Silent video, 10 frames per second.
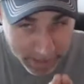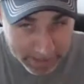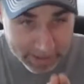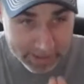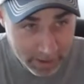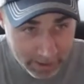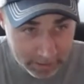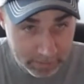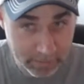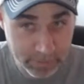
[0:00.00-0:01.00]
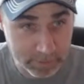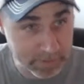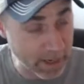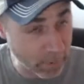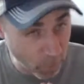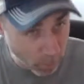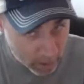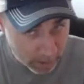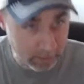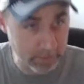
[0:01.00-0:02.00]
design from day
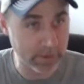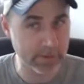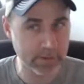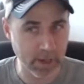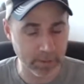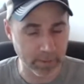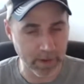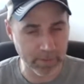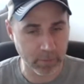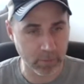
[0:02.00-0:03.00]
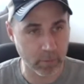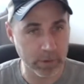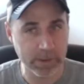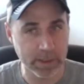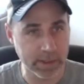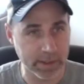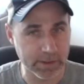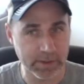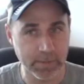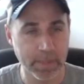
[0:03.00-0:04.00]
one, this type of platform, which said
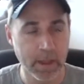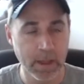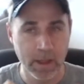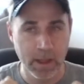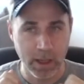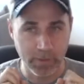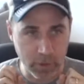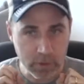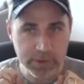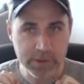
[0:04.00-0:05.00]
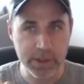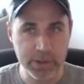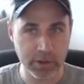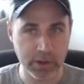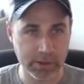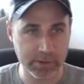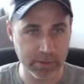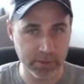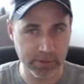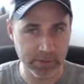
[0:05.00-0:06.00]
this: if you send your
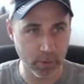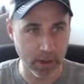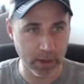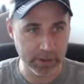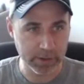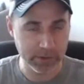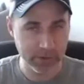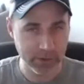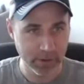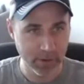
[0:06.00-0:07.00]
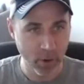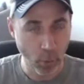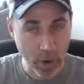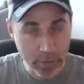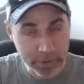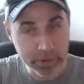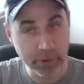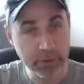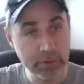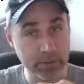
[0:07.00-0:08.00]
customers to us, we
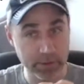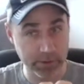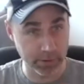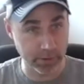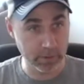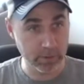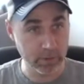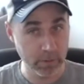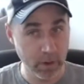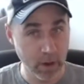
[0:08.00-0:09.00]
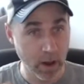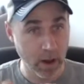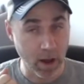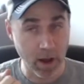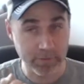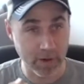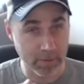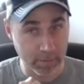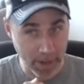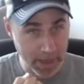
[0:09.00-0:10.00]
return them to you after
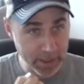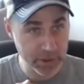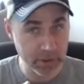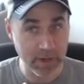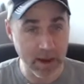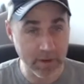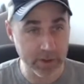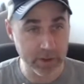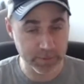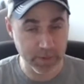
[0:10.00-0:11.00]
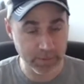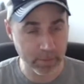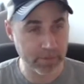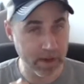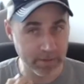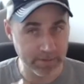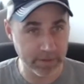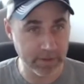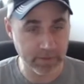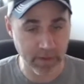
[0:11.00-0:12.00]
having paid you an average spend per fan of
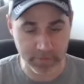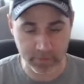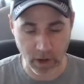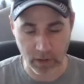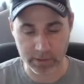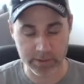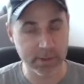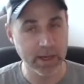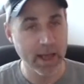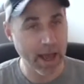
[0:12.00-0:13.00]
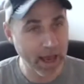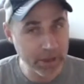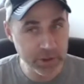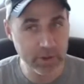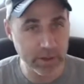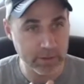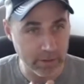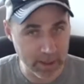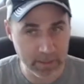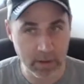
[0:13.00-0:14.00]
$55, and you get
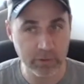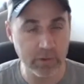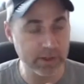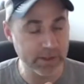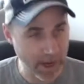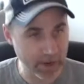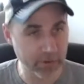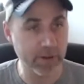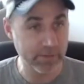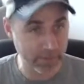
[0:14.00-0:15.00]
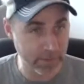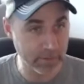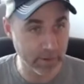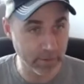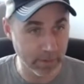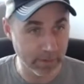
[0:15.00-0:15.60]
their email address, and phone number.